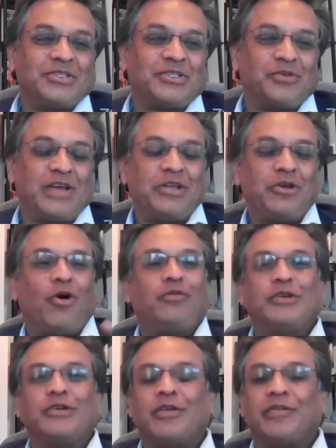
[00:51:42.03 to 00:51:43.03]
So very
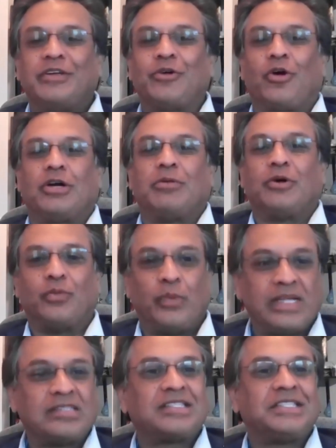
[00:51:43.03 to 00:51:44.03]
often when we talk
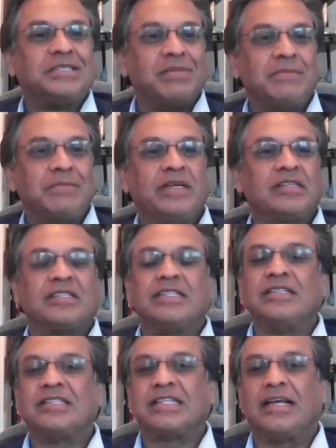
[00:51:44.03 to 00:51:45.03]
about wisdom and
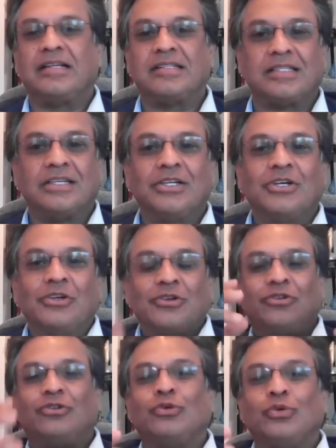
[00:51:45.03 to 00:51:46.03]
business as
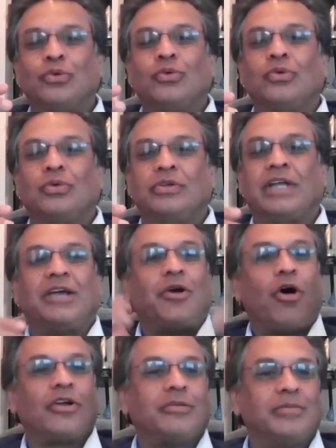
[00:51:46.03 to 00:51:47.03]
two
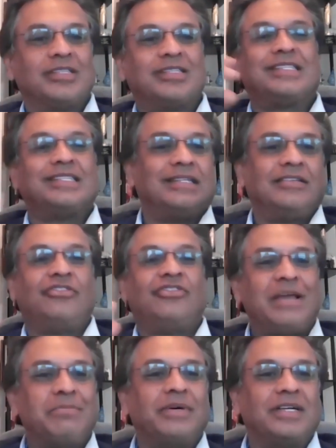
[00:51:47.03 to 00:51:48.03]
dichotomous
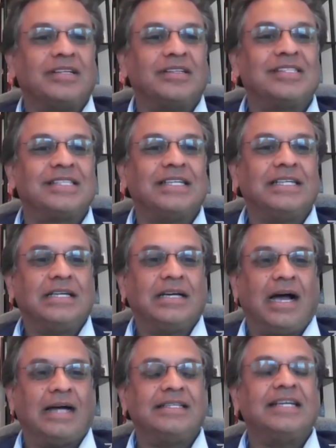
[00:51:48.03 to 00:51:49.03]
chambers,
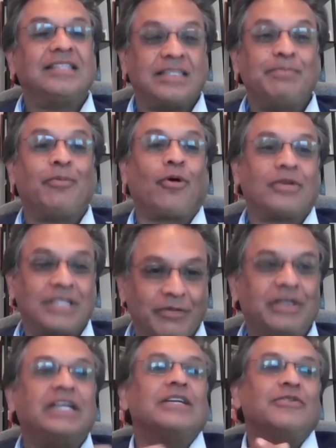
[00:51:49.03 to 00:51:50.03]
I think it's important
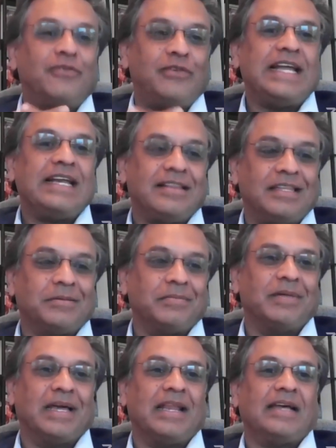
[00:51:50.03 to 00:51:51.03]
that we conflate
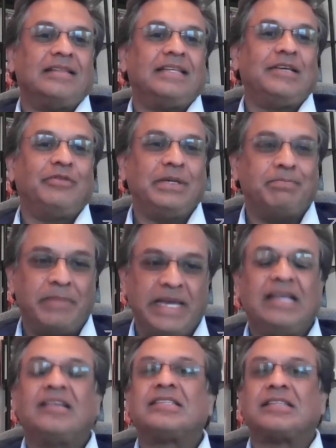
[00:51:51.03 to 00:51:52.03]
them. And I think we
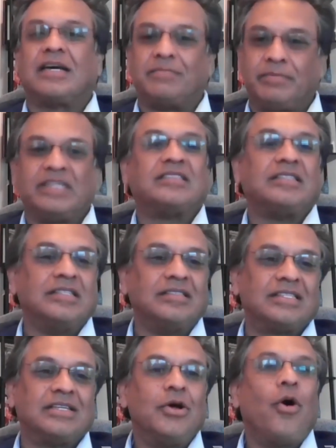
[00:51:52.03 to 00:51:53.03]
base our
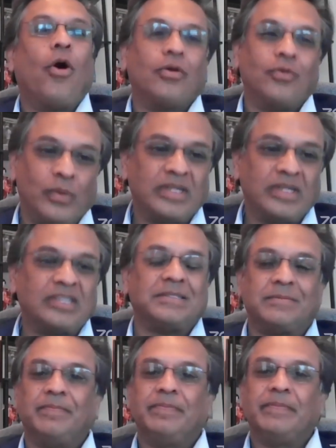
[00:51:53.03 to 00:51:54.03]
business on
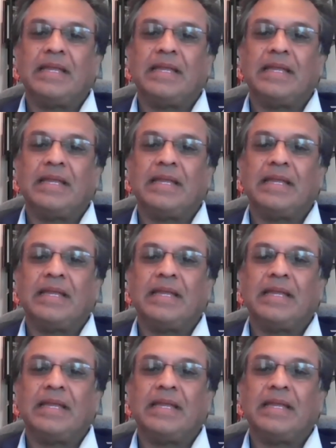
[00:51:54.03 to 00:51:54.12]
wisdom.